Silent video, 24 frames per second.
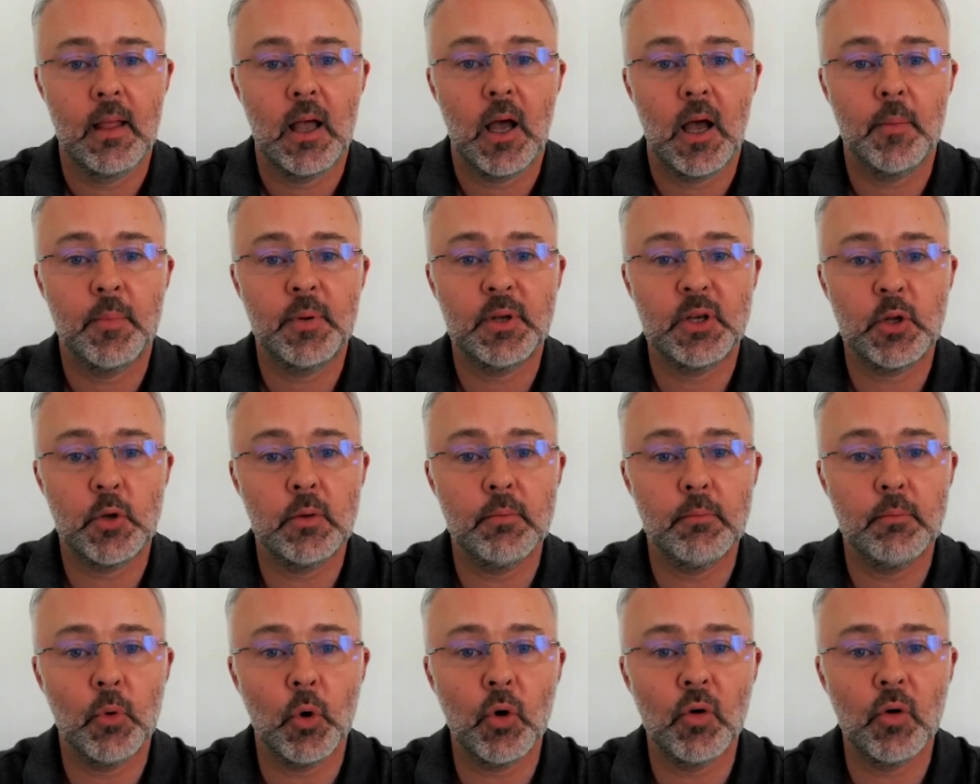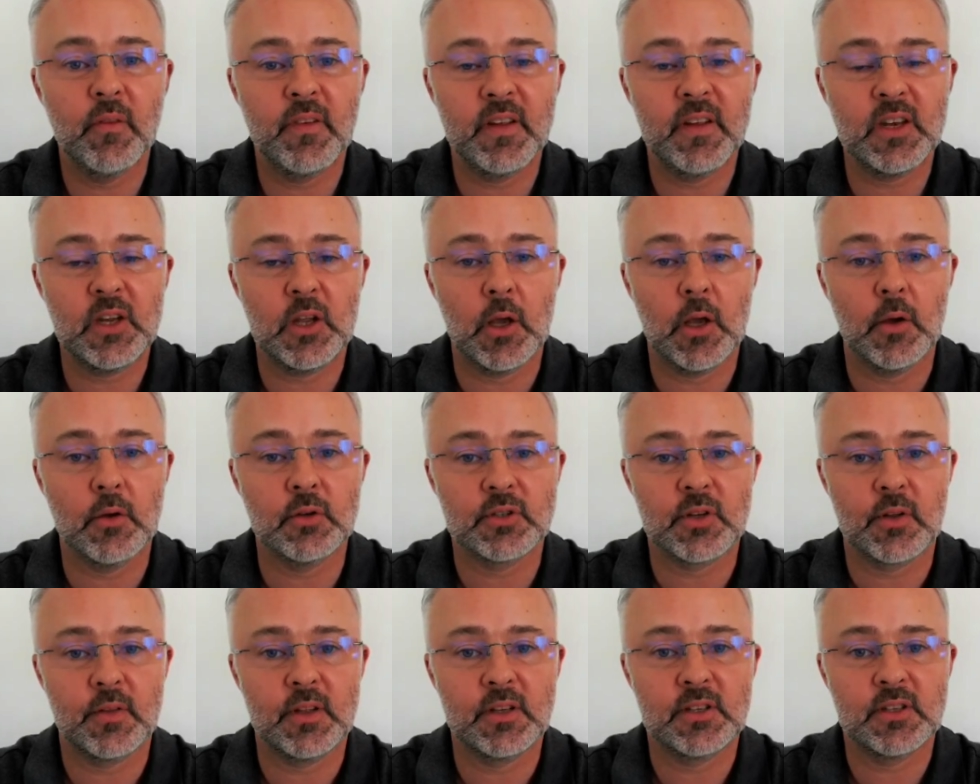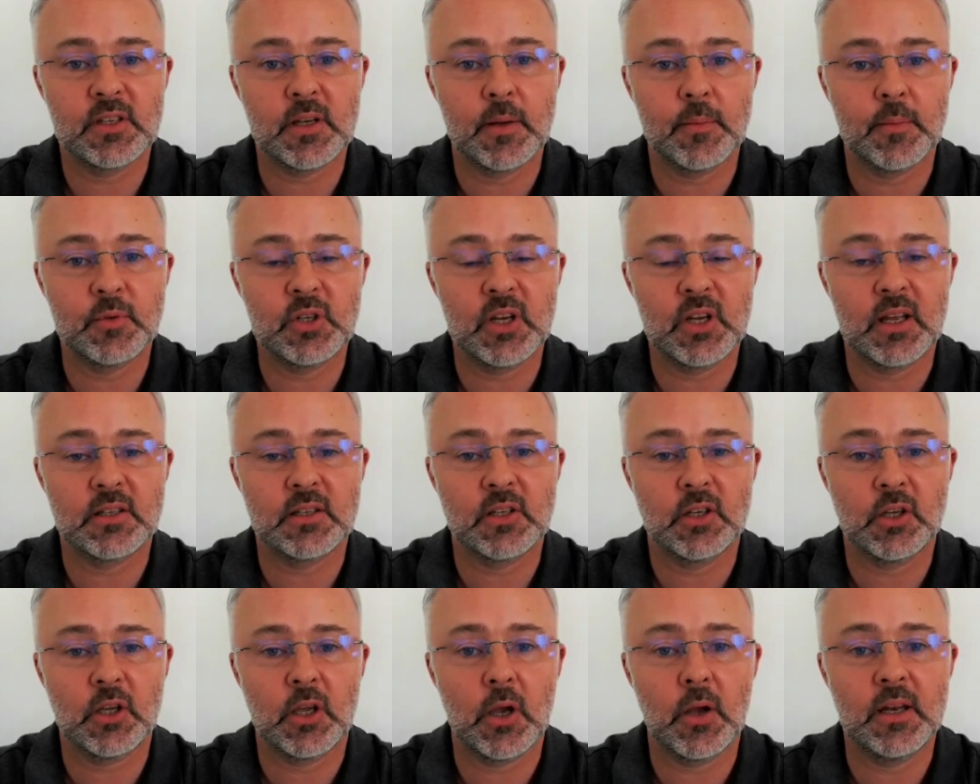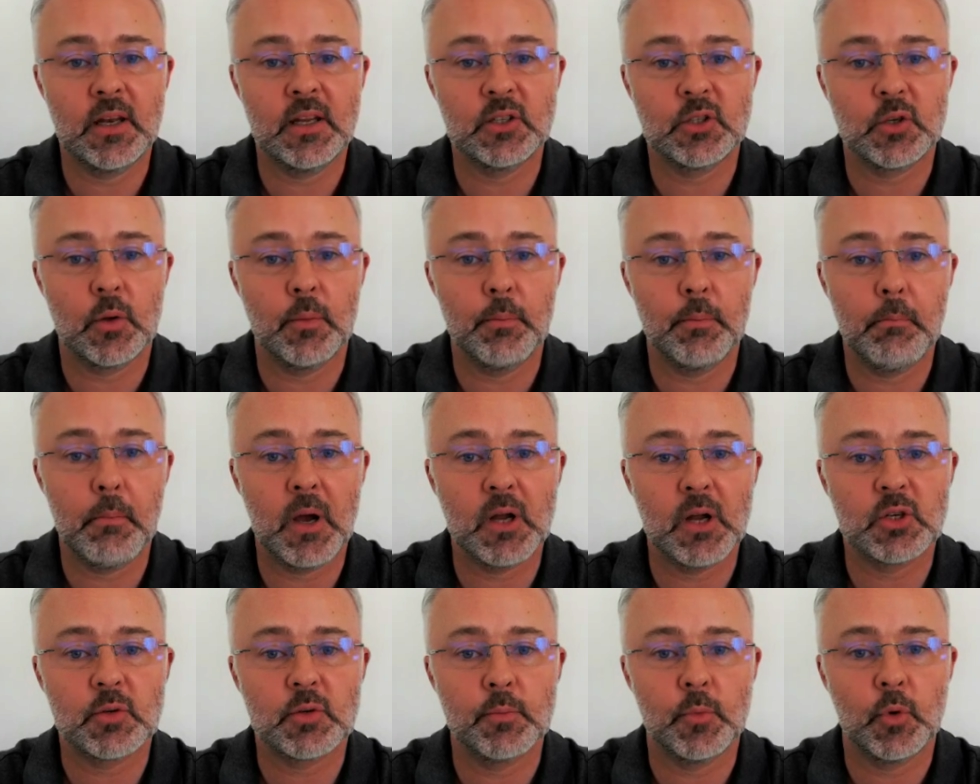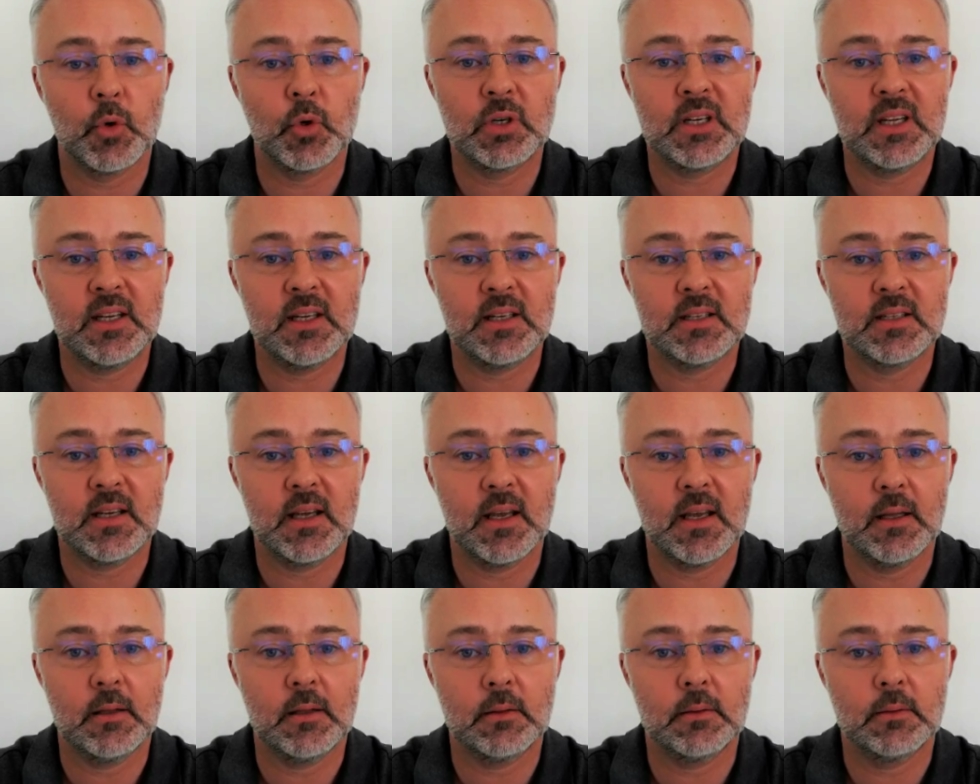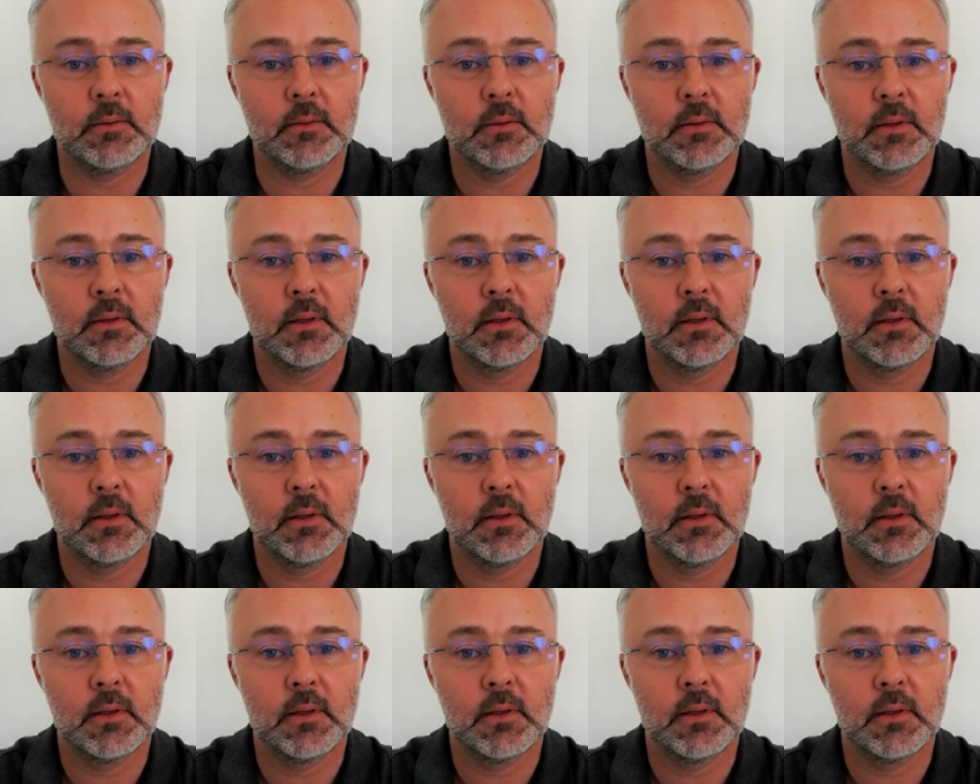I'll be doing more videos on this subject and going into much more detail.